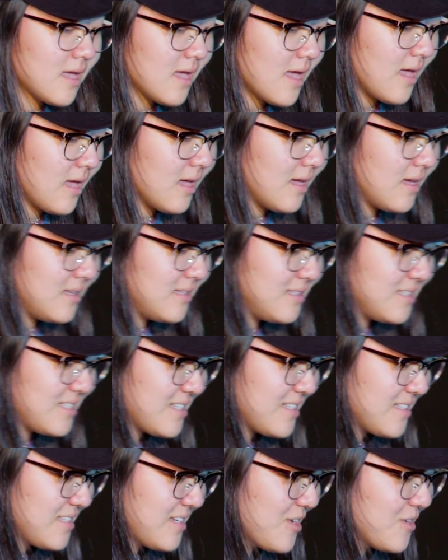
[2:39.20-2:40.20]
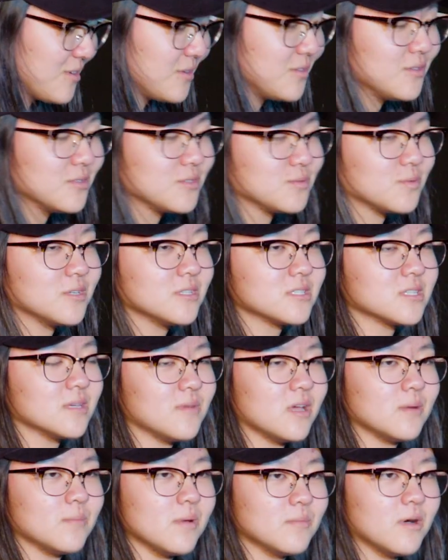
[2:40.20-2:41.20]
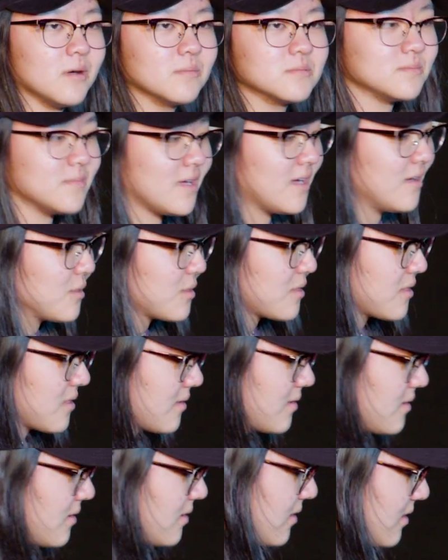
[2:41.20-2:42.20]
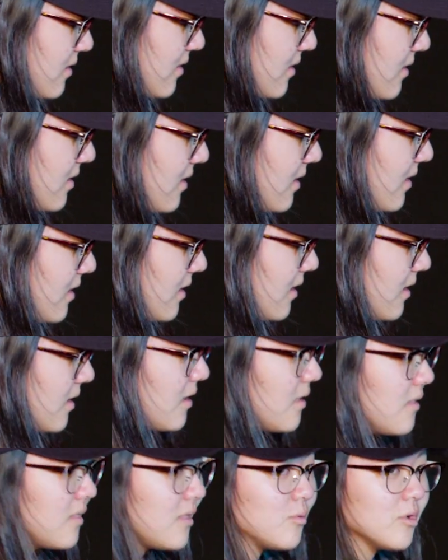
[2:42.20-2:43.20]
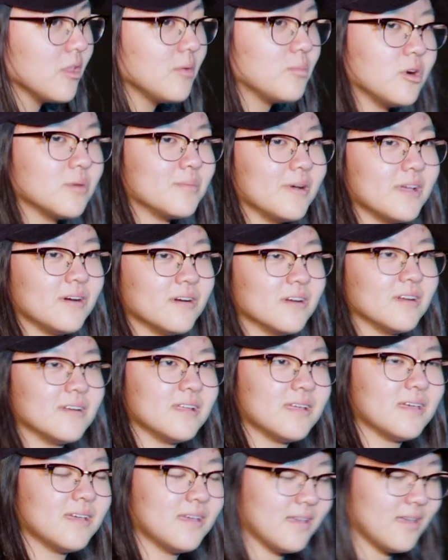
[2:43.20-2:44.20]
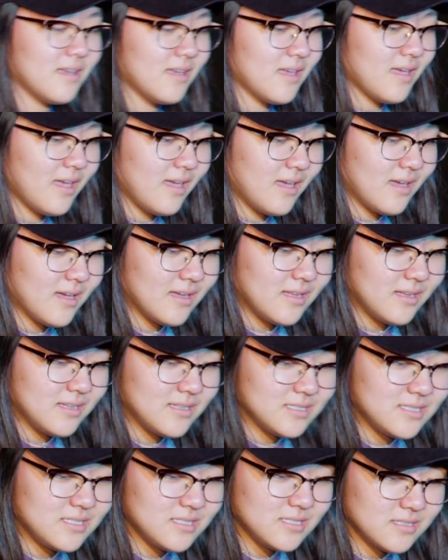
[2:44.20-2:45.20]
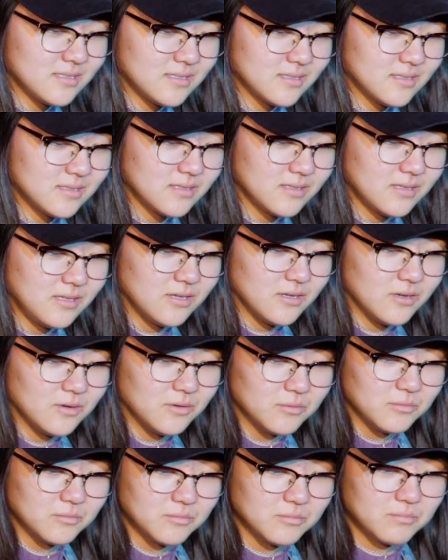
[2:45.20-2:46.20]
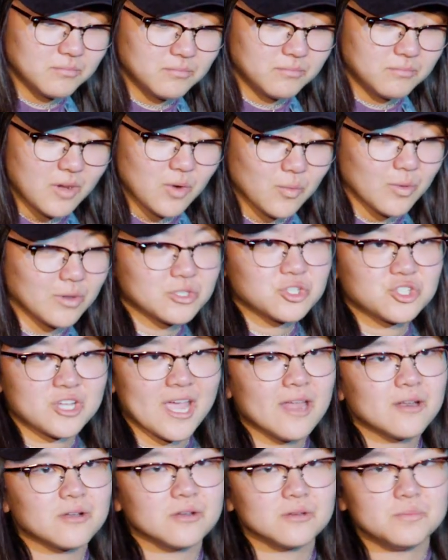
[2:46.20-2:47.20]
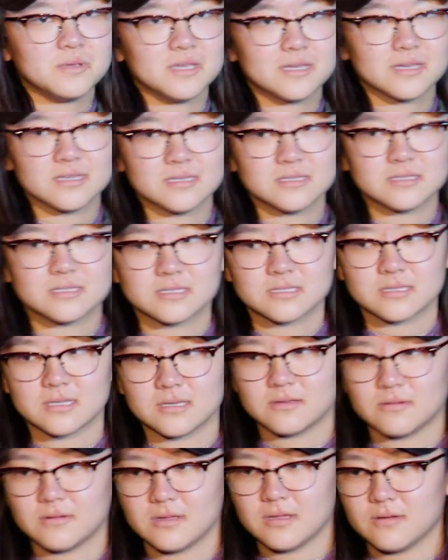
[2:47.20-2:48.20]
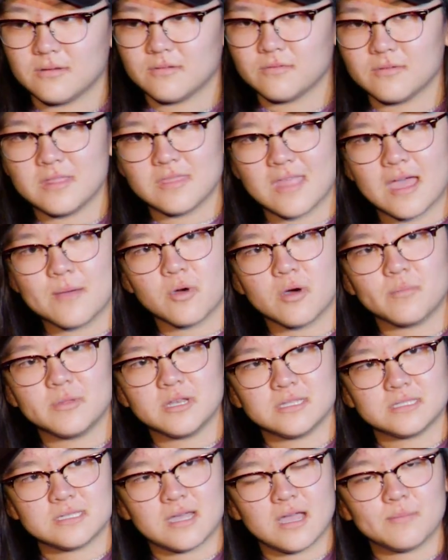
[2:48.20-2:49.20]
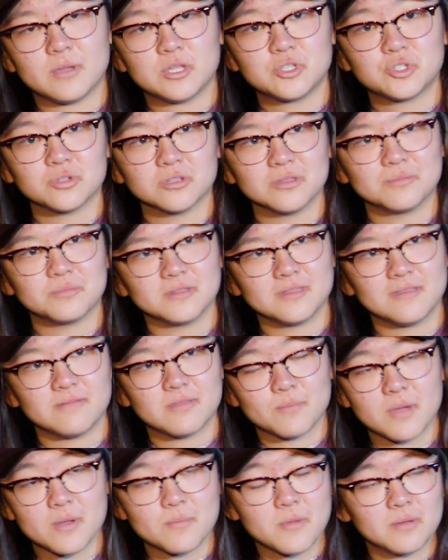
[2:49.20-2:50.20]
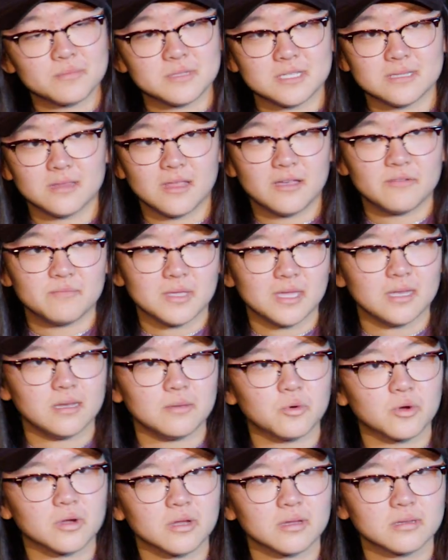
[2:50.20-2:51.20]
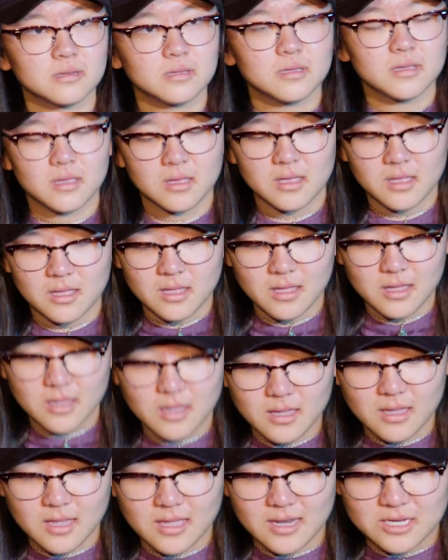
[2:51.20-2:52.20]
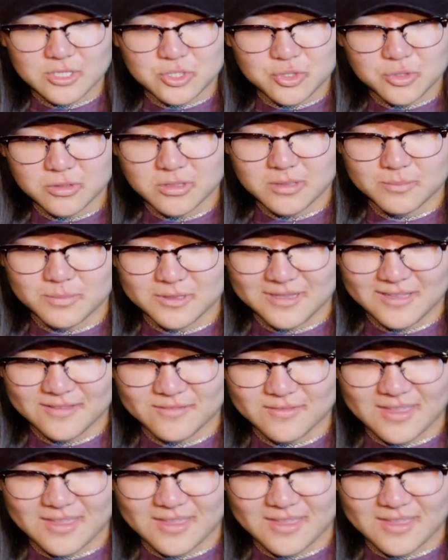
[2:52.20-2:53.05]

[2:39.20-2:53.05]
And hearing those words come out of my mom's mouth, they really broke my heart. And, you know, my world shattered because in that moment in time, I truly believed that my mom didn't love me anymore. And I truly believed